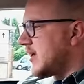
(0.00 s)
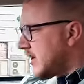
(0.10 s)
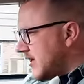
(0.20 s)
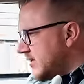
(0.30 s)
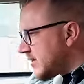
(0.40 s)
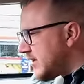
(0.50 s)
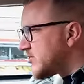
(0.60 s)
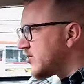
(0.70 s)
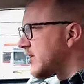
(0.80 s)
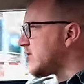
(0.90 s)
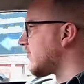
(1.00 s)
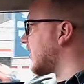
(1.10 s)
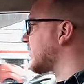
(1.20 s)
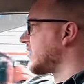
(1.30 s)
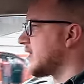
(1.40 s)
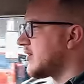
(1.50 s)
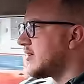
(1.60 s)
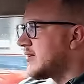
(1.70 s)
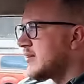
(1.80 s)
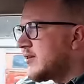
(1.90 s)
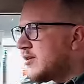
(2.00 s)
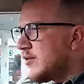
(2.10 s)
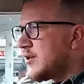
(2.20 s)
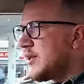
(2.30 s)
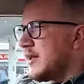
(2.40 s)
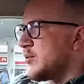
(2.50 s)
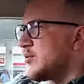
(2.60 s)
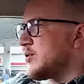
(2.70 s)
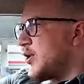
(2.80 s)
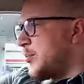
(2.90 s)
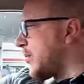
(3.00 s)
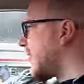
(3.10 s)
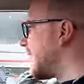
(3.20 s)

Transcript: it's literally resting on the needle stop.